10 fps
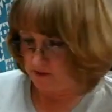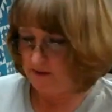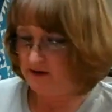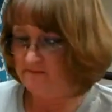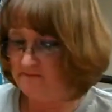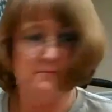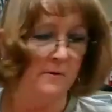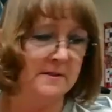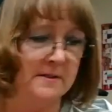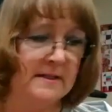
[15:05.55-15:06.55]
Looking
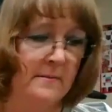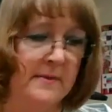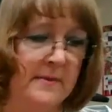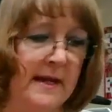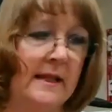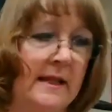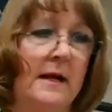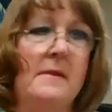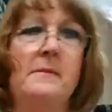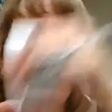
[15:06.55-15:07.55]
for something
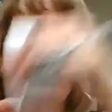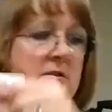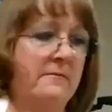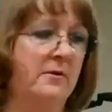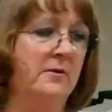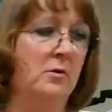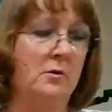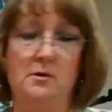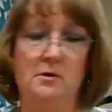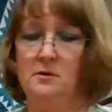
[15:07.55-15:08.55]
like maybe this
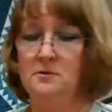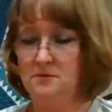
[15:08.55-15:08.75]
floral.